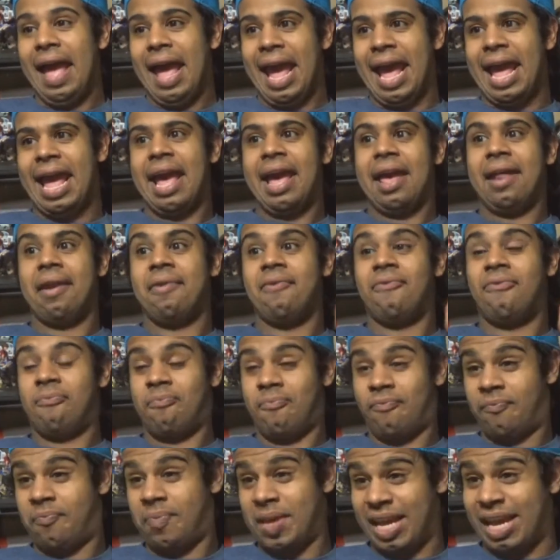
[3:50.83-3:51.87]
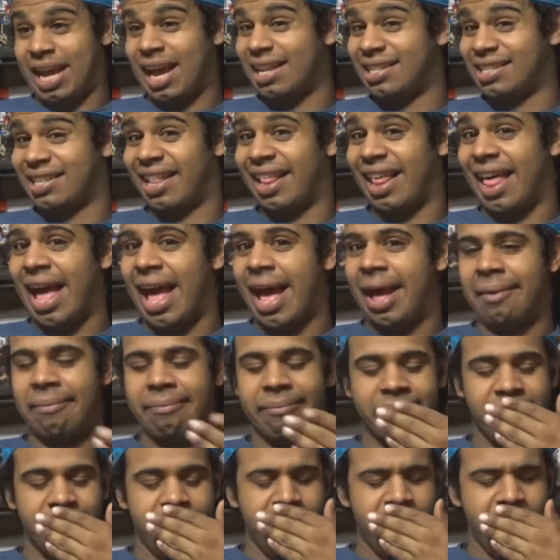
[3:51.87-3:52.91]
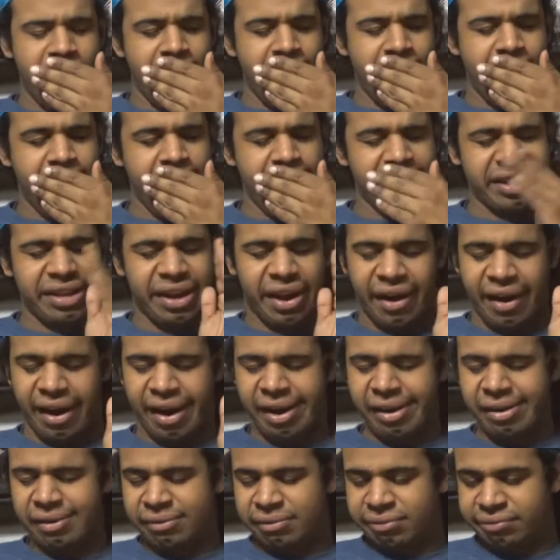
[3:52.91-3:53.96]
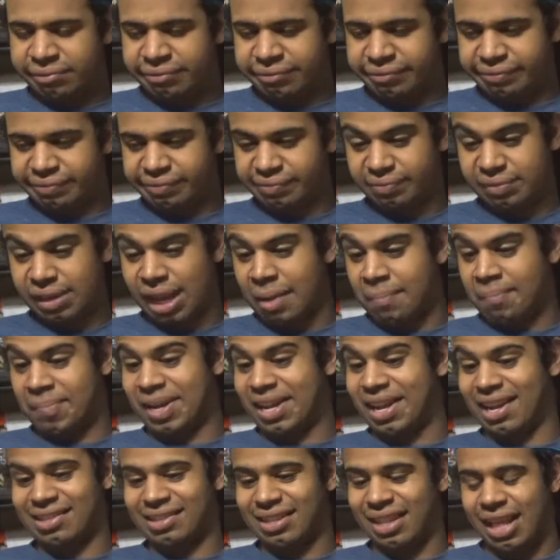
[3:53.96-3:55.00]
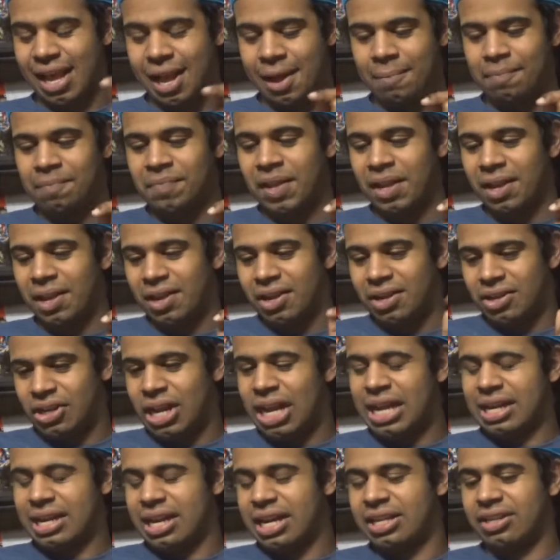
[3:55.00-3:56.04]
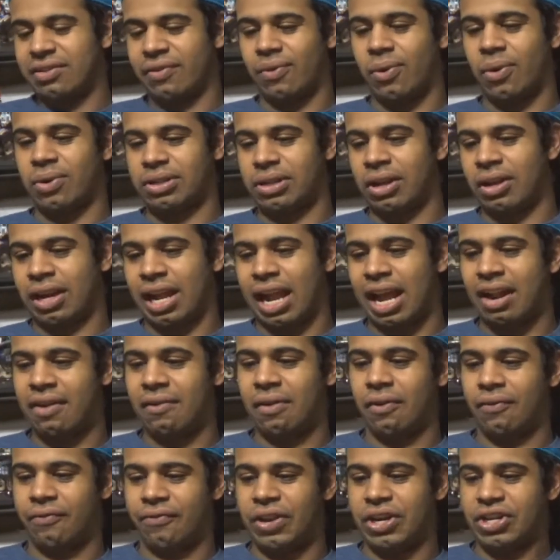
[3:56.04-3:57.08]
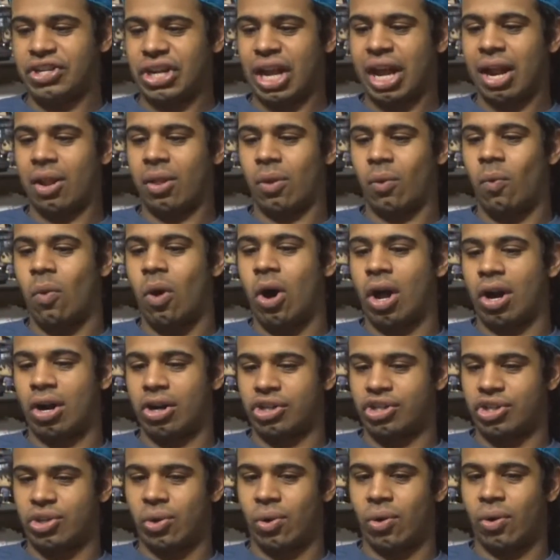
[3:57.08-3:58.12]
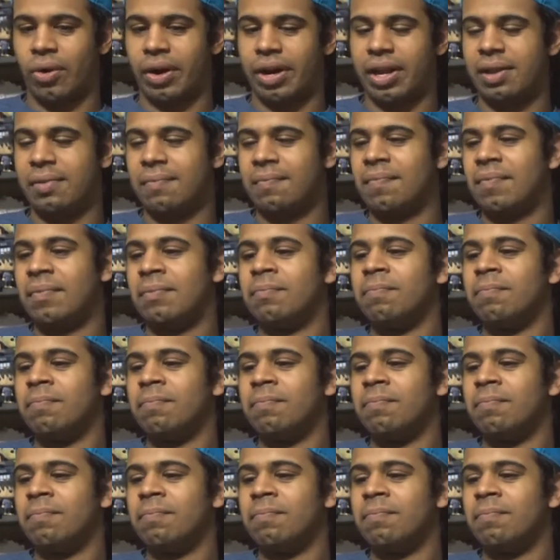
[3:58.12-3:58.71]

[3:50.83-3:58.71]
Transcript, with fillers: And because of that, sorry, and because of that, it is, of course, a kind of a fish out of the water story.